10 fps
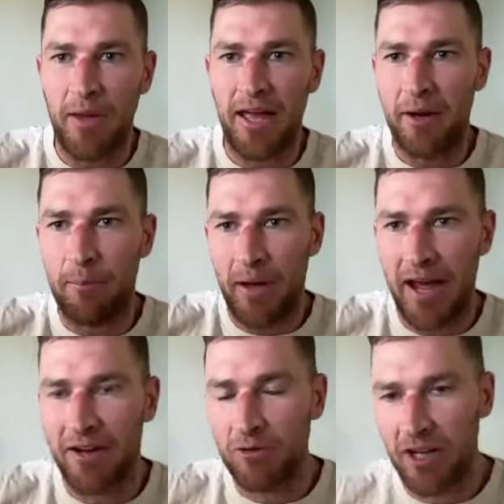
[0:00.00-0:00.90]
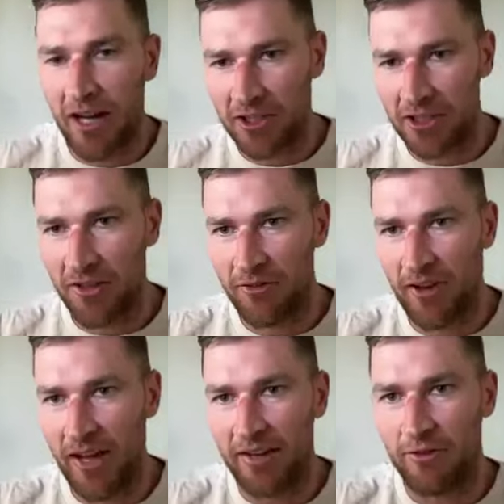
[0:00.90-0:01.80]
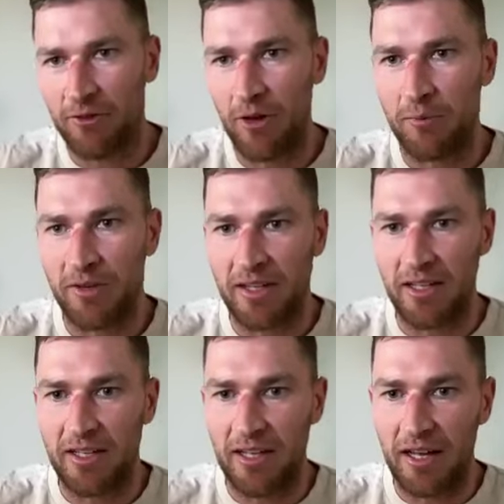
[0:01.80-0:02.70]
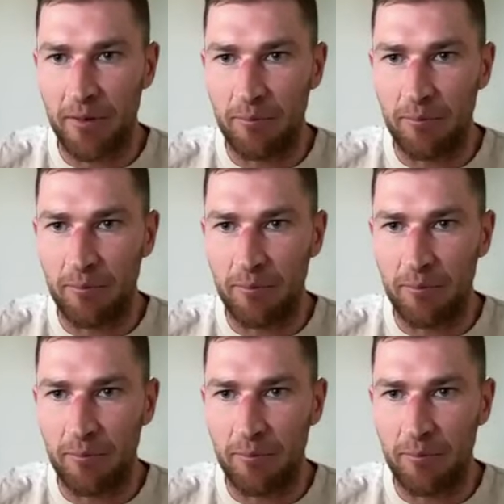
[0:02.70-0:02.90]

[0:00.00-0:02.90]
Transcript: better pain reduction effect from the uh,